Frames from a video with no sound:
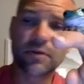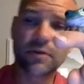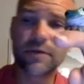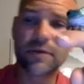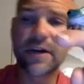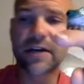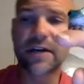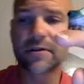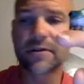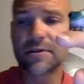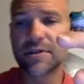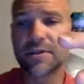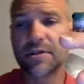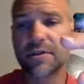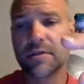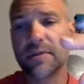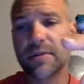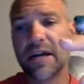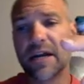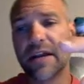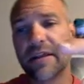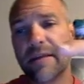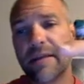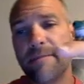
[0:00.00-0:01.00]
have factories in your
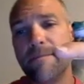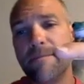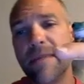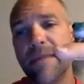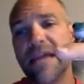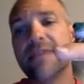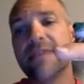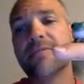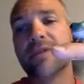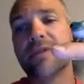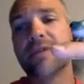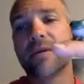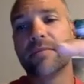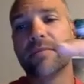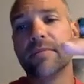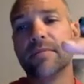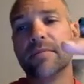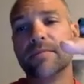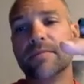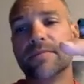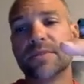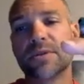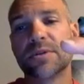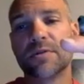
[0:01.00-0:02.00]
body that make them.
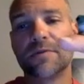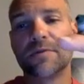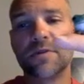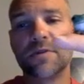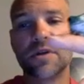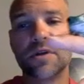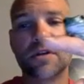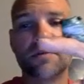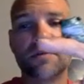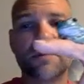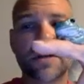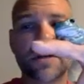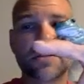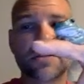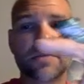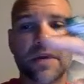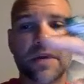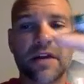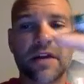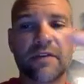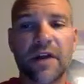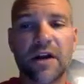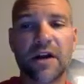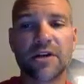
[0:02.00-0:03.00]
So if you get infected
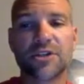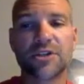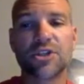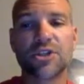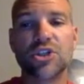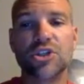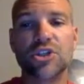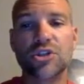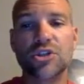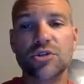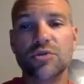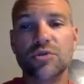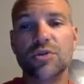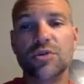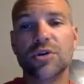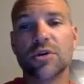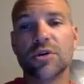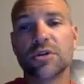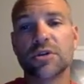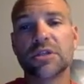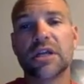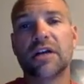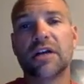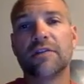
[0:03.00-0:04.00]
by a virus, you
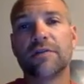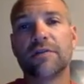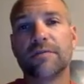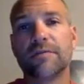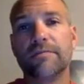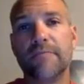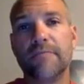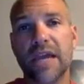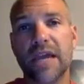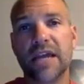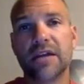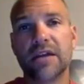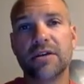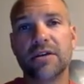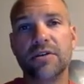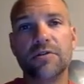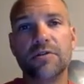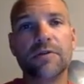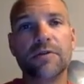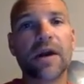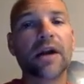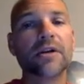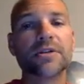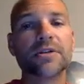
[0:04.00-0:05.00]
yourself make
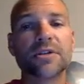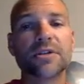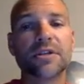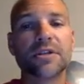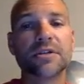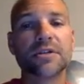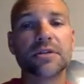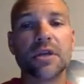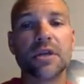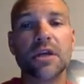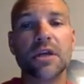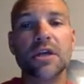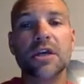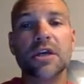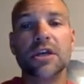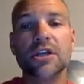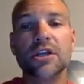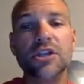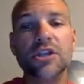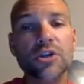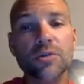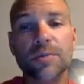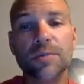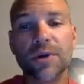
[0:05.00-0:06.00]
new viruses.
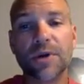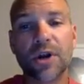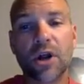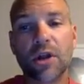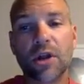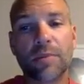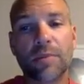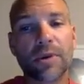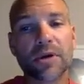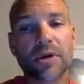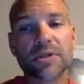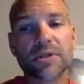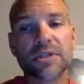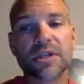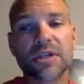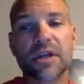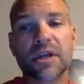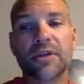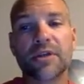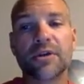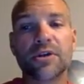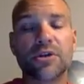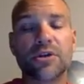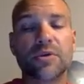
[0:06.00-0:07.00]
You put all the parts
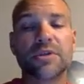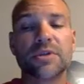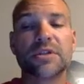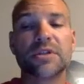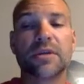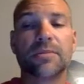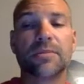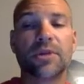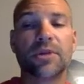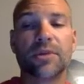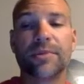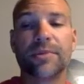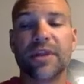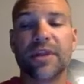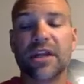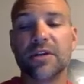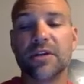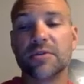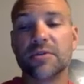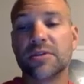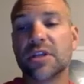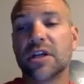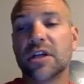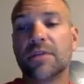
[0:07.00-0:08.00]
together, you assemble them, and then
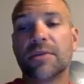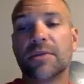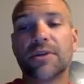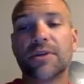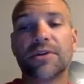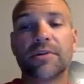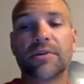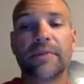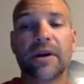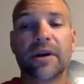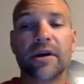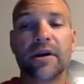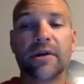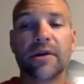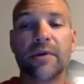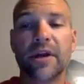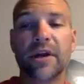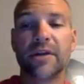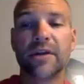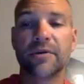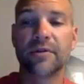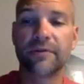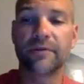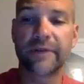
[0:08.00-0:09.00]
you send them on their merry way
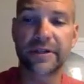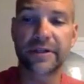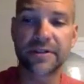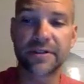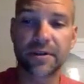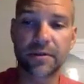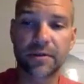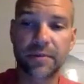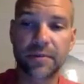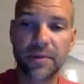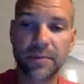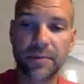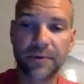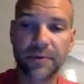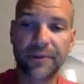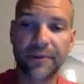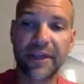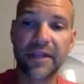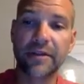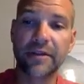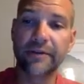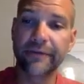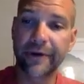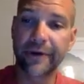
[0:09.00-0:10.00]
to infect other people.
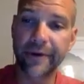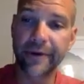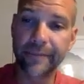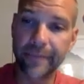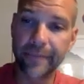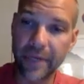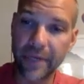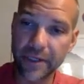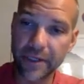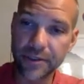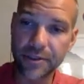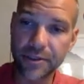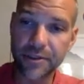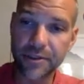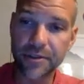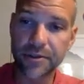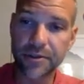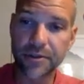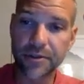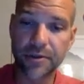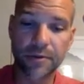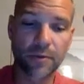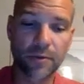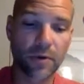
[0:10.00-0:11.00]
Thank you very
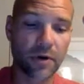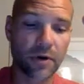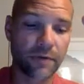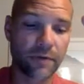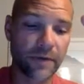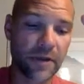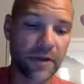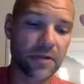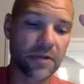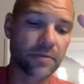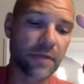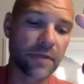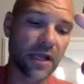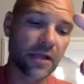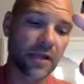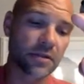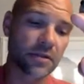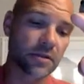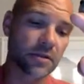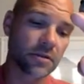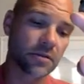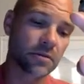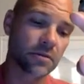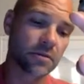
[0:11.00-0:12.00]
much. Wear a face
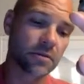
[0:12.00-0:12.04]
mask.